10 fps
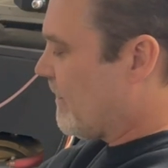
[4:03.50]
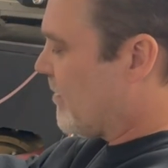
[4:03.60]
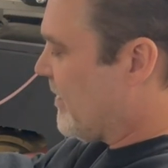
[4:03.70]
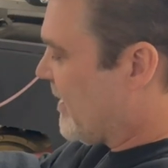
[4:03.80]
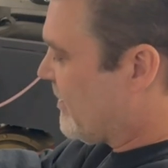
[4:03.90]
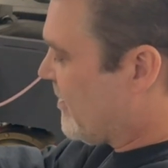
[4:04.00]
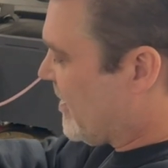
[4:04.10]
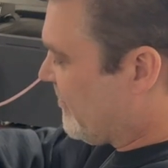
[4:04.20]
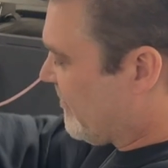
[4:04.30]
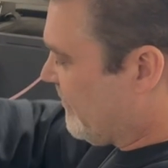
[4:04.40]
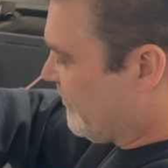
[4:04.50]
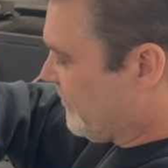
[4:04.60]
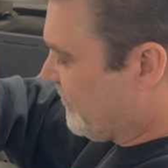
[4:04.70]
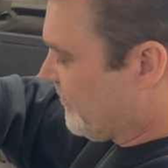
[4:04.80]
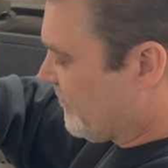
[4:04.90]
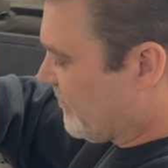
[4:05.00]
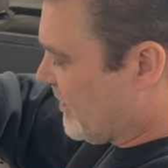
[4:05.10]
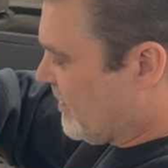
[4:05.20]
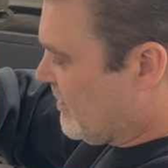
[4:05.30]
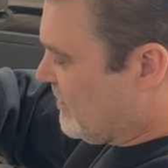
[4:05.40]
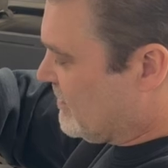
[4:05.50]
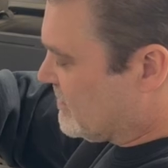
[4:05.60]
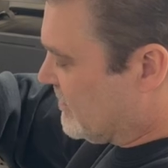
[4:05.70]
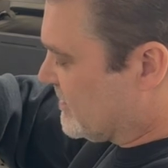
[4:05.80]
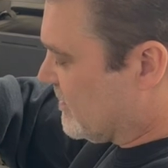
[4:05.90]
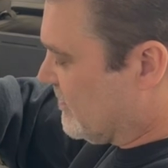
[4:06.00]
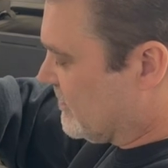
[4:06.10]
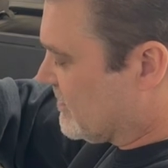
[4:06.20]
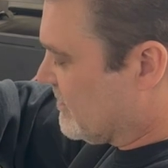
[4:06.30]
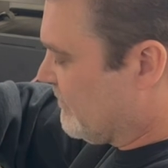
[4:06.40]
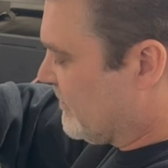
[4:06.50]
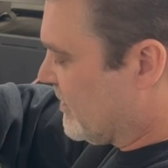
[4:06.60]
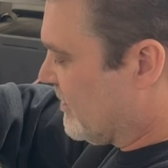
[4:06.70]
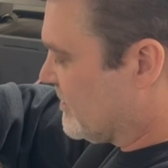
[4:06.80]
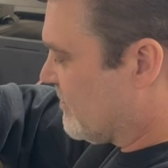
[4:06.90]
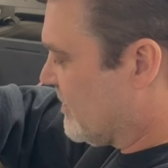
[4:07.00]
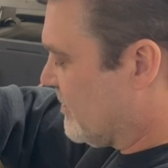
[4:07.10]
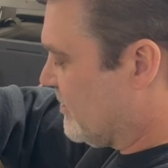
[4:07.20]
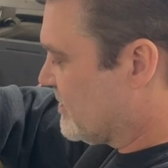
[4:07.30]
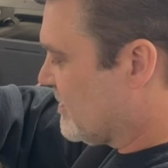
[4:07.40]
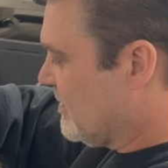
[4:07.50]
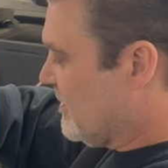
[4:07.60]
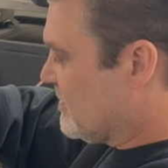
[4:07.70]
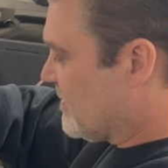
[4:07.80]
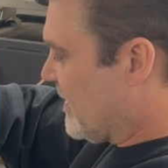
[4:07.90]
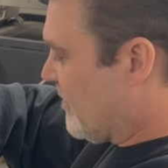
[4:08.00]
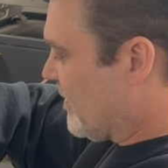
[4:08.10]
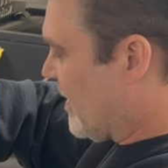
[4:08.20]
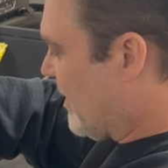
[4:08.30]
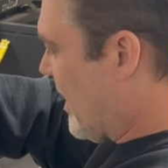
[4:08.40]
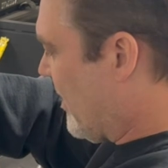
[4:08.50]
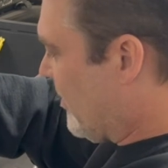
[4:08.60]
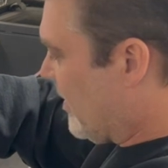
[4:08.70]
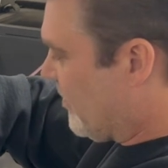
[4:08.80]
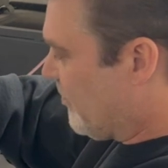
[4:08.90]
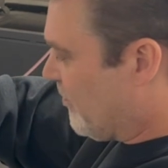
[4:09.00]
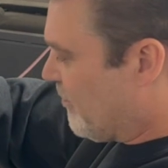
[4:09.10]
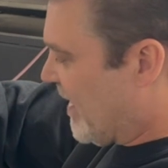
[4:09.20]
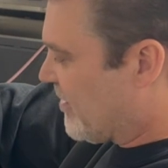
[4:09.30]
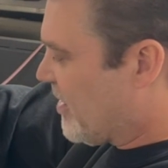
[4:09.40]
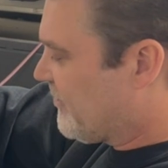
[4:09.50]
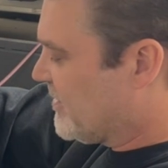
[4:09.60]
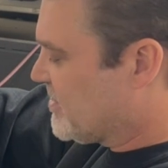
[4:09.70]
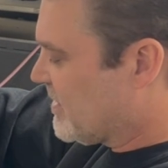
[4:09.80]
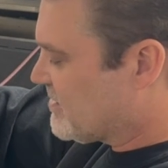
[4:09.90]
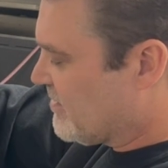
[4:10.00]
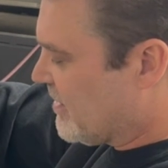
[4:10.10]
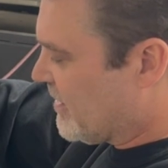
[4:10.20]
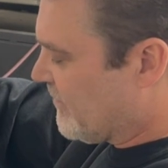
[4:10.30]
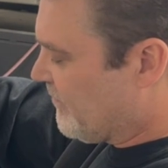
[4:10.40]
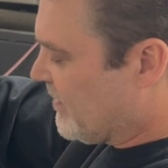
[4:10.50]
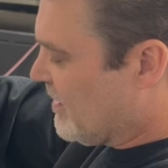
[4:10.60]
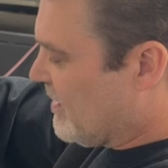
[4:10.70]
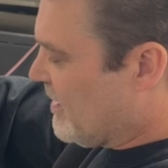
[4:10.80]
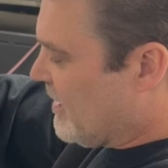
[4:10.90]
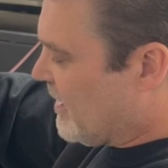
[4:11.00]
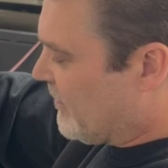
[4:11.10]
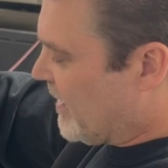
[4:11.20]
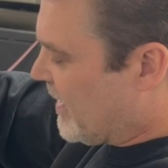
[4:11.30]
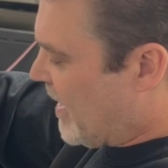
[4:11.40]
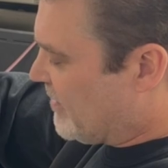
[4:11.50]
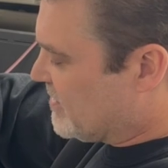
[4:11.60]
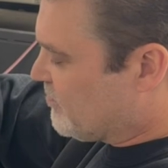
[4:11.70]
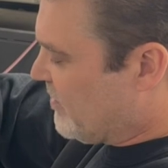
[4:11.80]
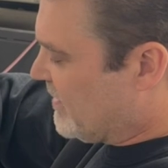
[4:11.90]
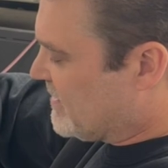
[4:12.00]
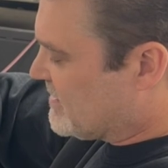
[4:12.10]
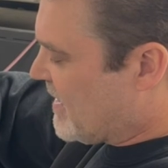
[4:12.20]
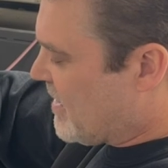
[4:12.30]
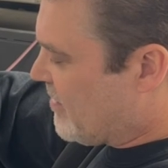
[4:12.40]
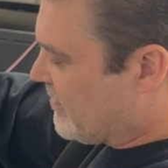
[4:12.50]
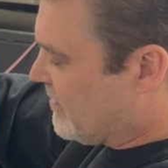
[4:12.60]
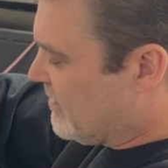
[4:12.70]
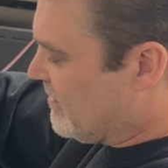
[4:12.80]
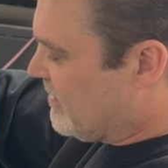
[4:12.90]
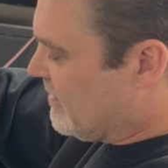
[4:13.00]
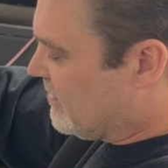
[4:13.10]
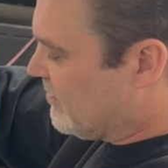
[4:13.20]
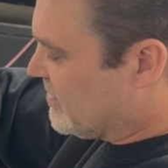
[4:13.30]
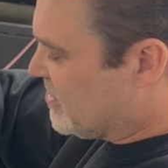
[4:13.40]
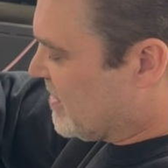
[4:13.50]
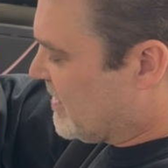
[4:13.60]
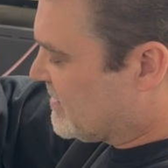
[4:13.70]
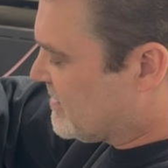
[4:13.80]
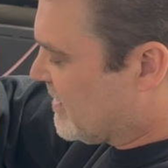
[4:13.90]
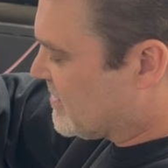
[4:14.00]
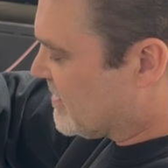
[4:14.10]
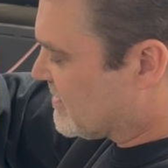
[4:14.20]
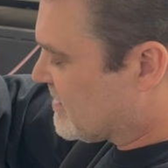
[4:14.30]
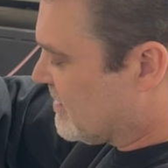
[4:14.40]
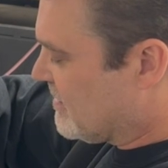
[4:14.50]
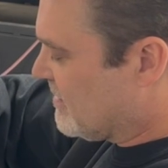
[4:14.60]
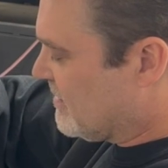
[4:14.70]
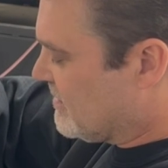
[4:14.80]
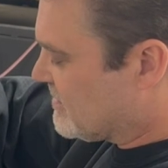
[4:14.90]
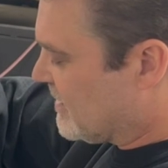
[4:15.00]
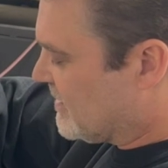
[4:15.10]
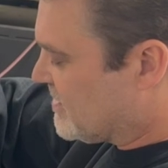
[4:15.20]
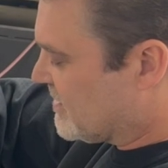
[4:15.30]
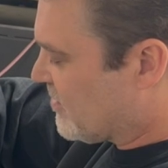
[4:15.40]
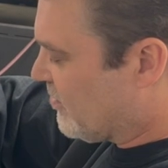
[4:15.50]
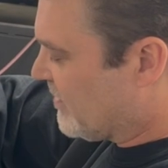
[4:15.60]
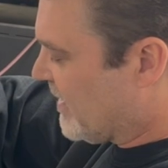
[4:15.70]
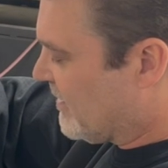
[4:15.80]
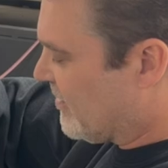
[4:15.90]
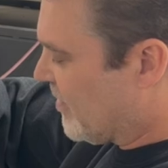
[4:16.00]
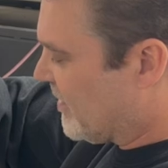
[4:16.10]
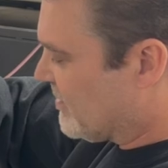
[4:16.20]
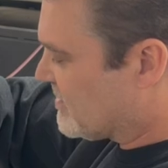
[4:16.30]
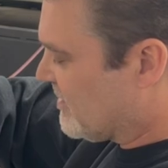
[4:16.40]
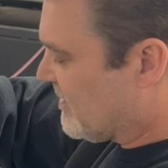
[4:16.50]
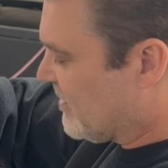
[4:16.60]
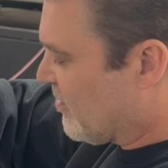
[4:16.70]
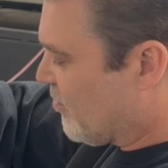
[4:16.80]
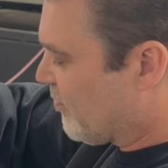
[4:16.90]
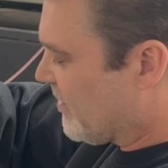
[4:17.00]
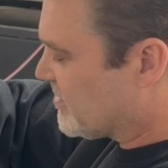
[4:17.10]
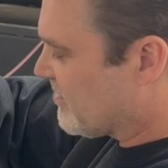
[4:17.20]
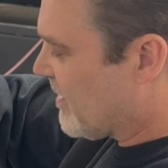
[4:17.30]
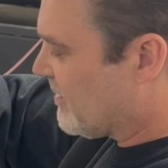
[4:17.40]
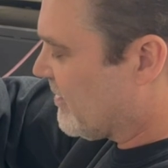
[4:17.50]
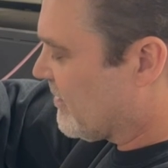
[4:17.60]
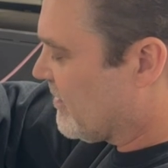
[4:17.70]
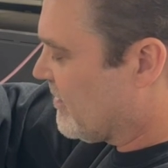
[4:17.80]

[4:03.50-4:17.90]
I'll back it off. So it's loose. It's really loose. So then I'll back off the adjuster nut, and then I'll just bring this down till it just touches. See, it's just holding in there. I mean, there's literally no pressure on there.